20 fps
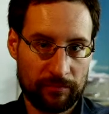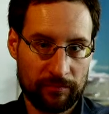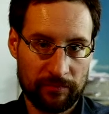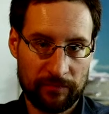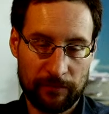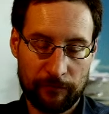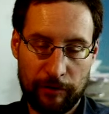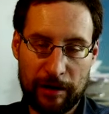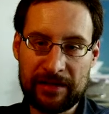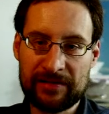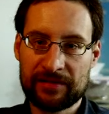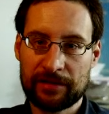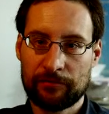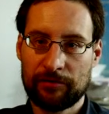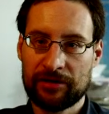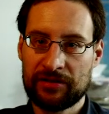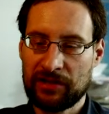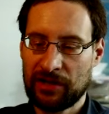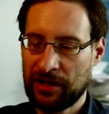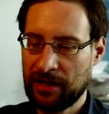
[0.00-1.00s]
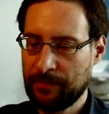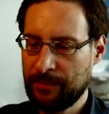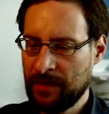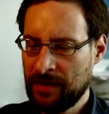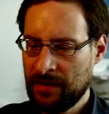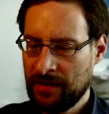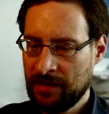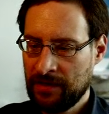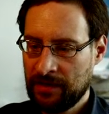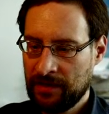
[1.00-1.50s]
waste our time
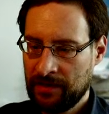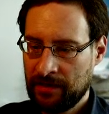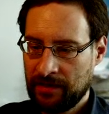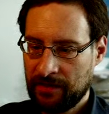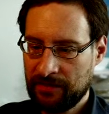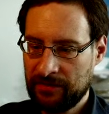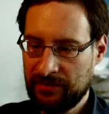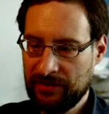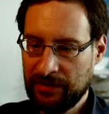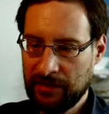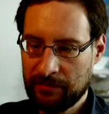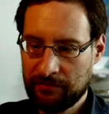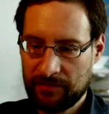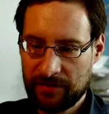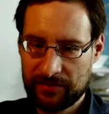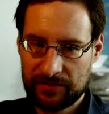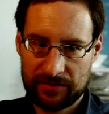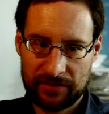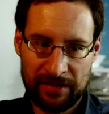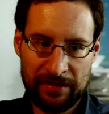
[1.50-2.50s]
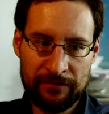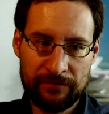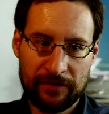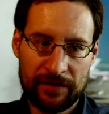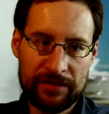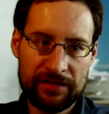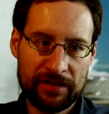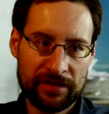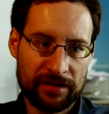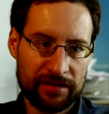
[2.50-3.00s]
dealing with
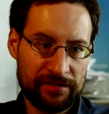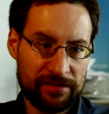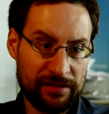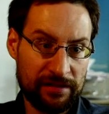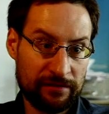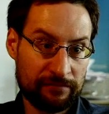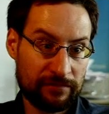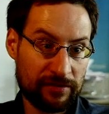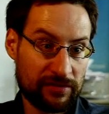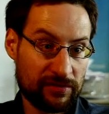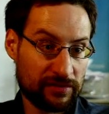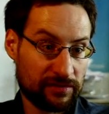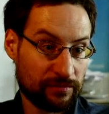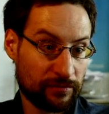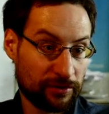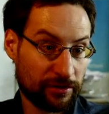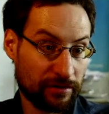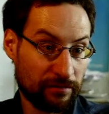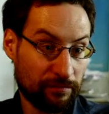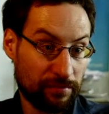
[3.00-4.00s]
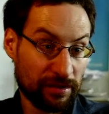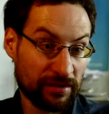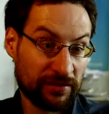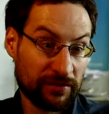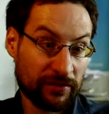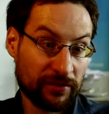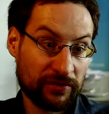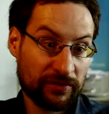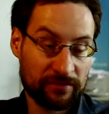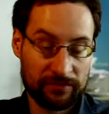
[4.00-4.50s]
inventing and dealing with modern build
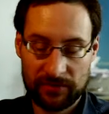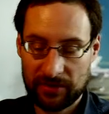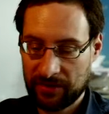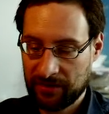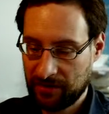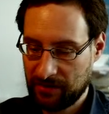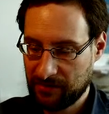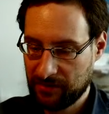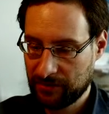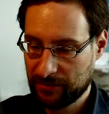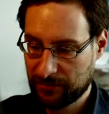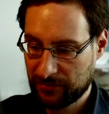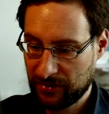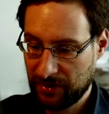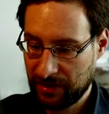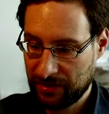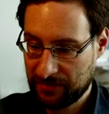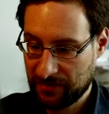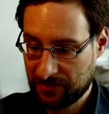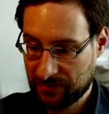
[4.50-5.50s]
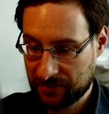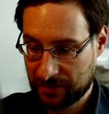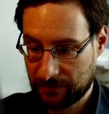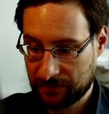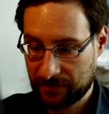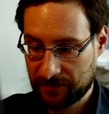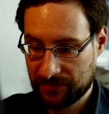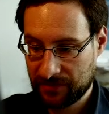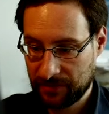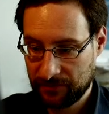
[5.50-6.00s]
systems, and at the end of the day this stuff
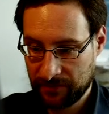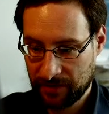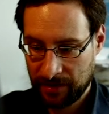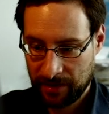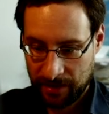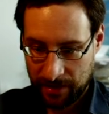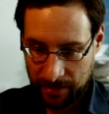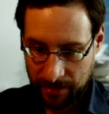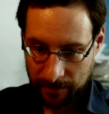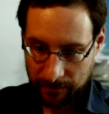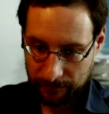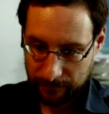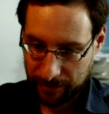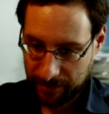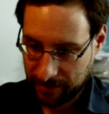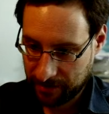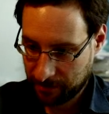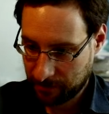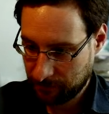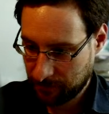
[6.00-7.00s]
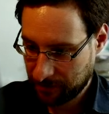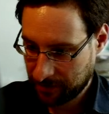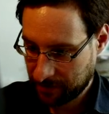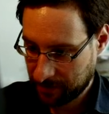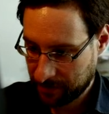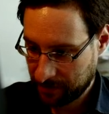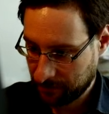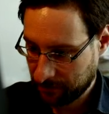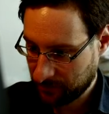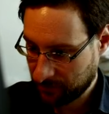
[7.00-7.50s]
doesn't even freaking, you know what, I
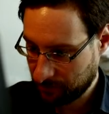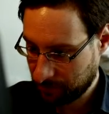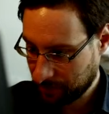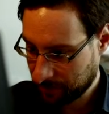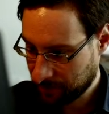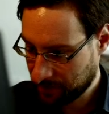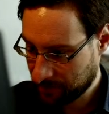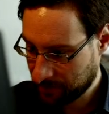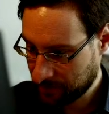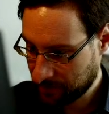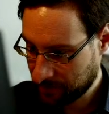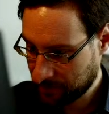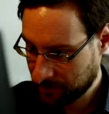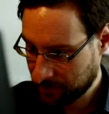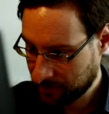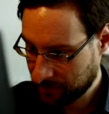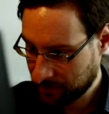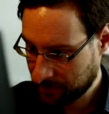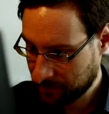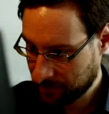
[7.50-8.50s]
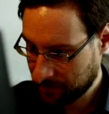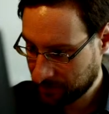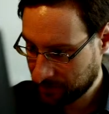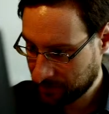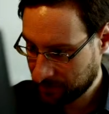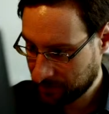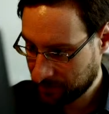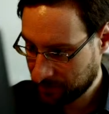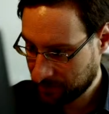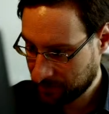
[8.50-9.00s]
can also build it verbose.
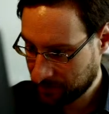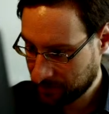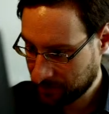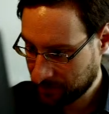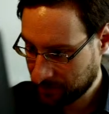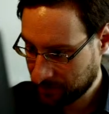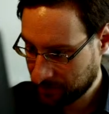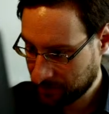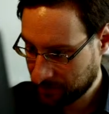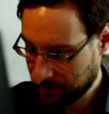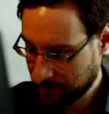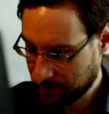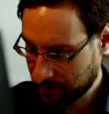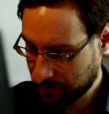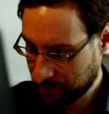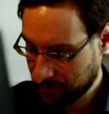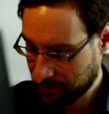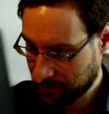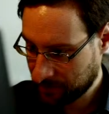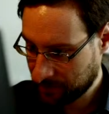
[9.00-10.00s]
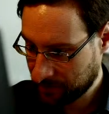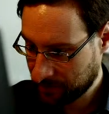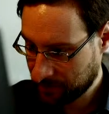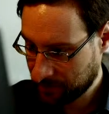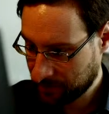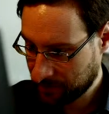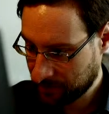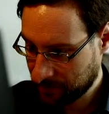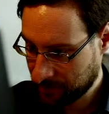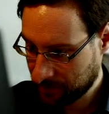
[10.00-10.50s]
So I hope just
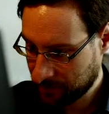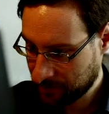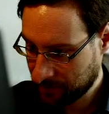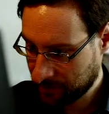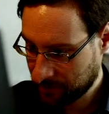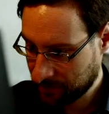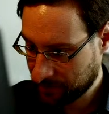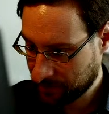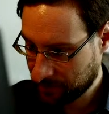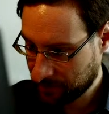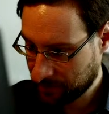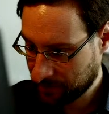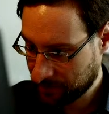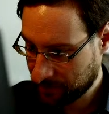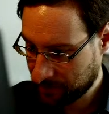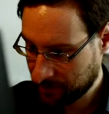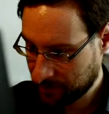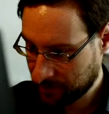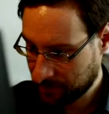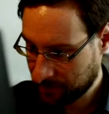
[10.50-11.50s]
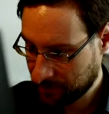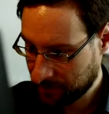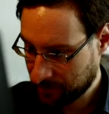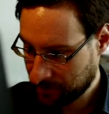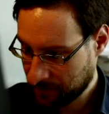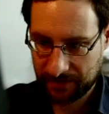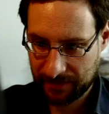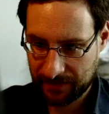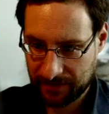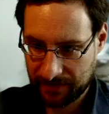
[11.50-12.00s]
reverting this
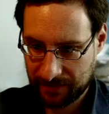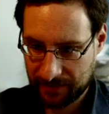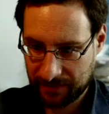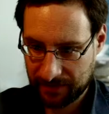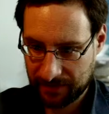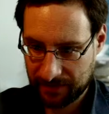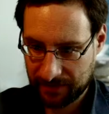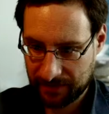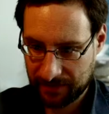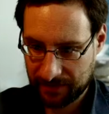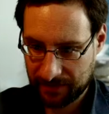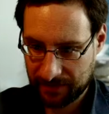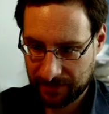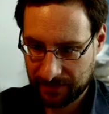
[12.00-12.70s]
fixes this, hopefully.